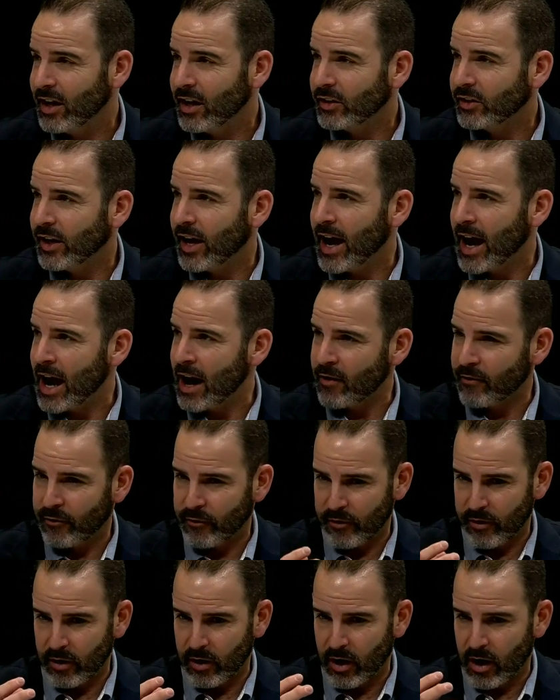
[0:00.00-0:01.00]
to have
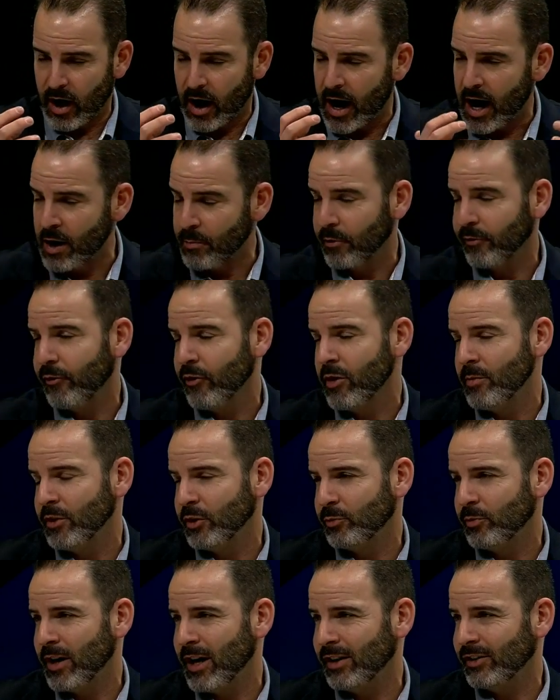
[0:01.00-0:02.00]
a high
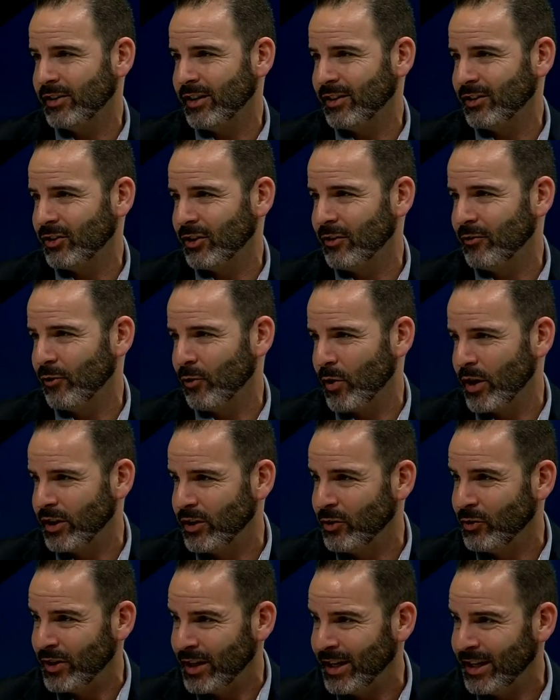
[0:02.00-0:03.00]
performance processor for when
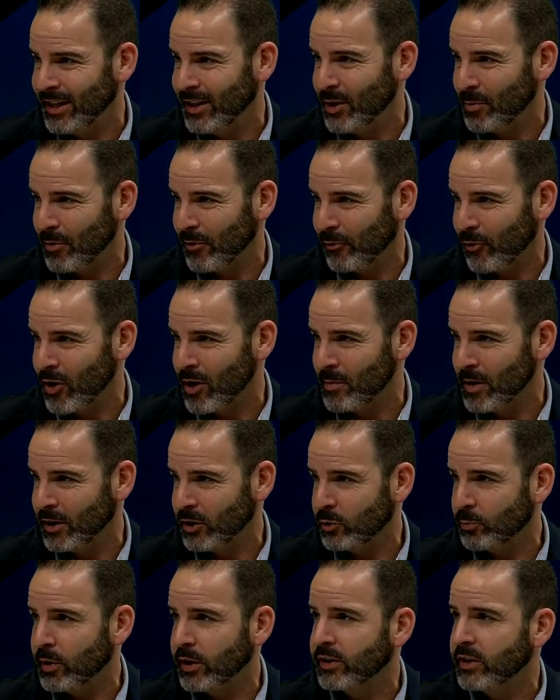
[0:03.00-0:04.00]
you needed the
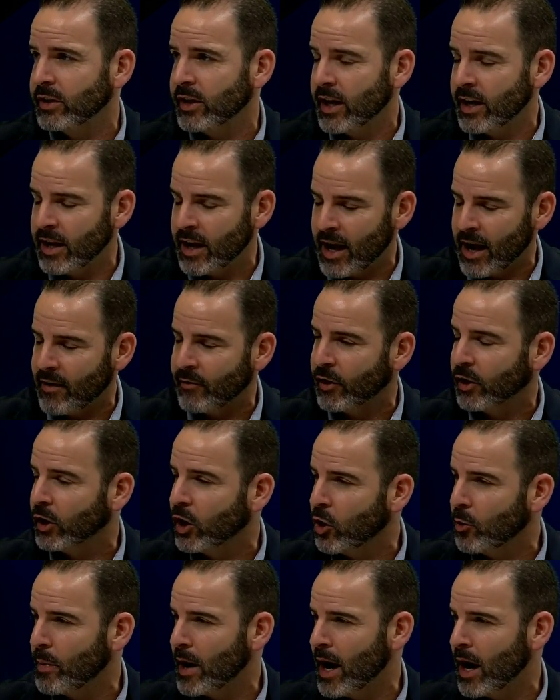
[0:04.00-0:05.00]
performance, but to then have the
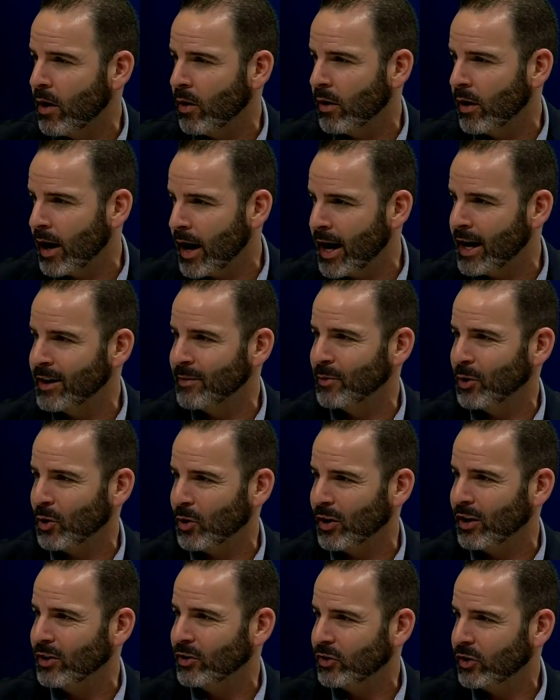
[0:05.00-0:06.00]
low power
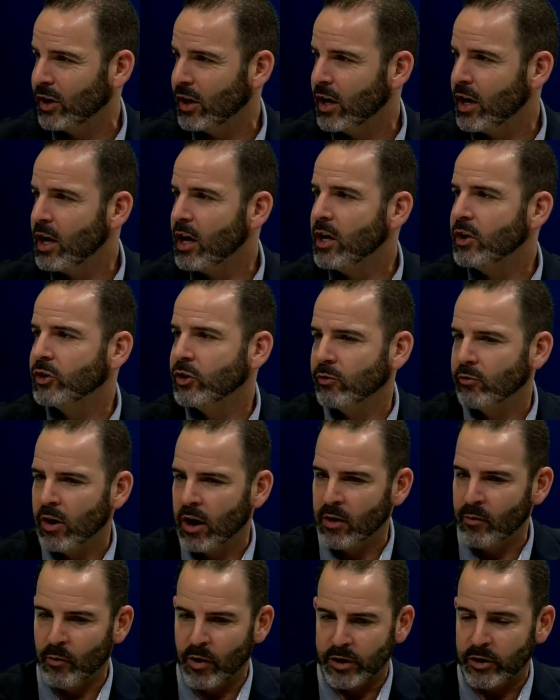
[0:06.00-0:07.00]
Atom cores to
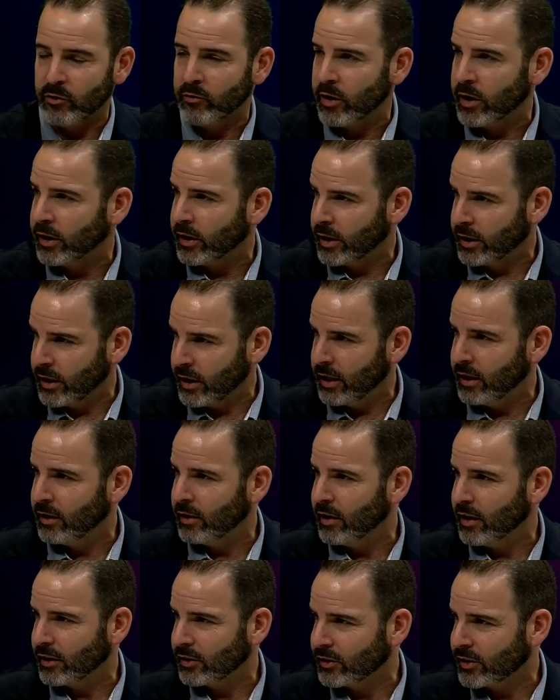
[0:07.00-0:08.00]
run when you really need
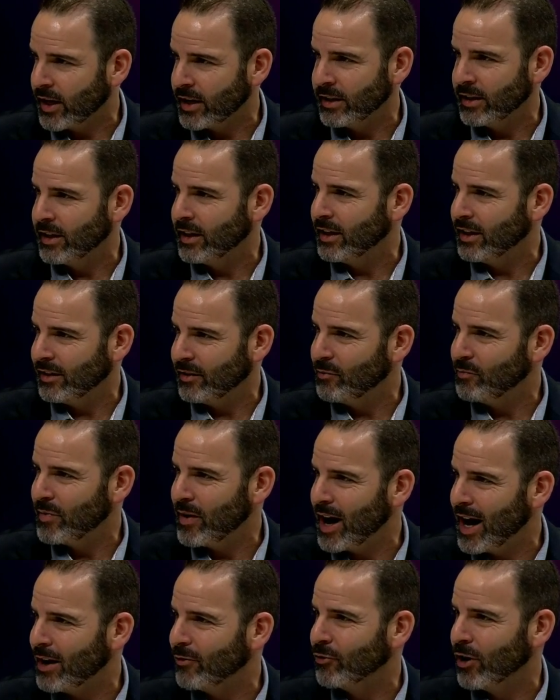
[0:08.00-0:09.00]
extended
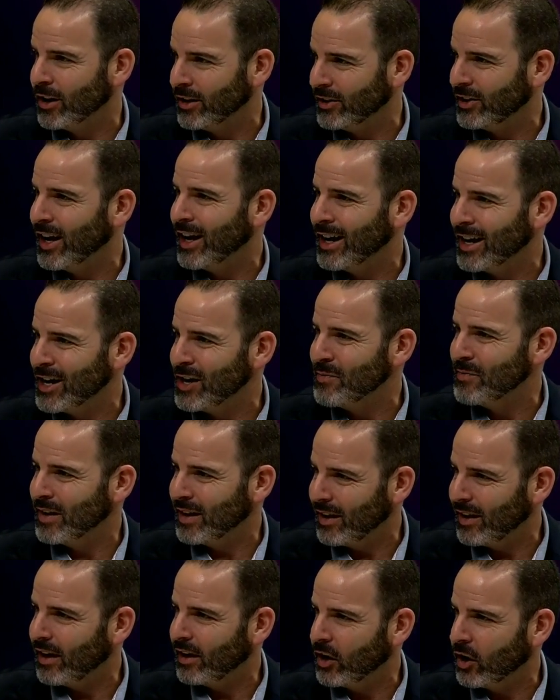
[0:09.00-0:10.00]
runtime,
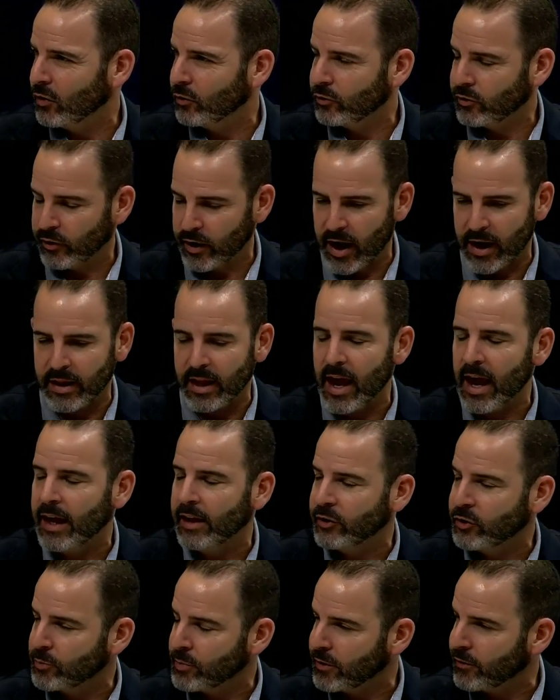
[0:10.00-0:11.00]

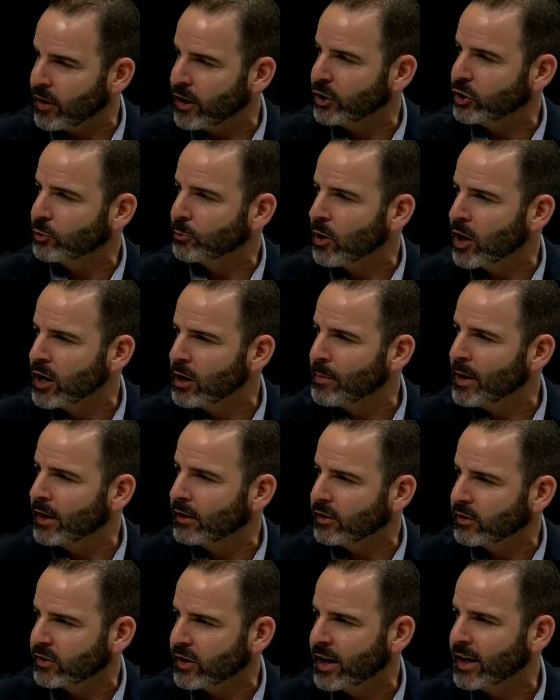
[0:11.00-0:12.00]
and to be very smart
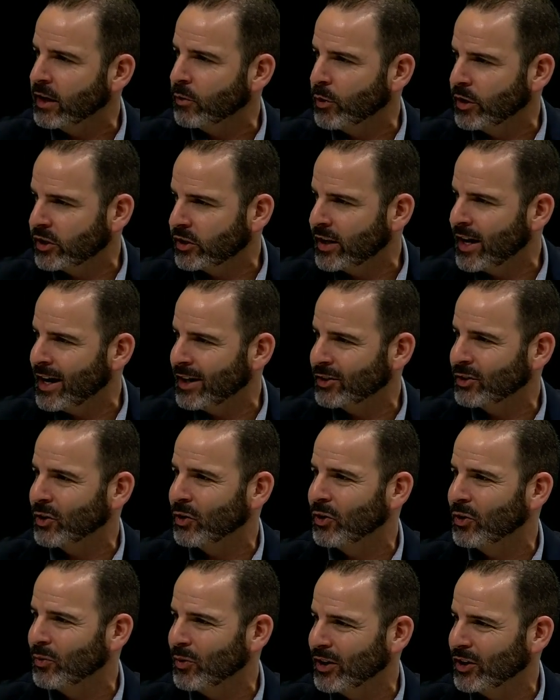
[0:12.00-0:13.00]
about deciding which tasks
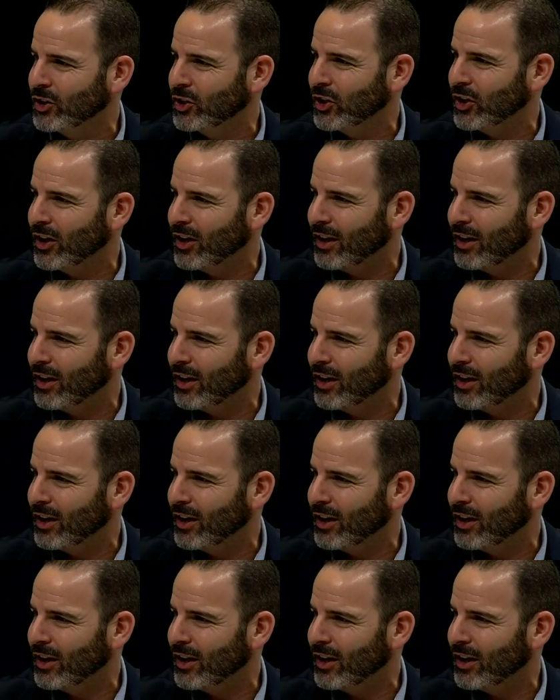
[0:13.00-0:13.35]
go to which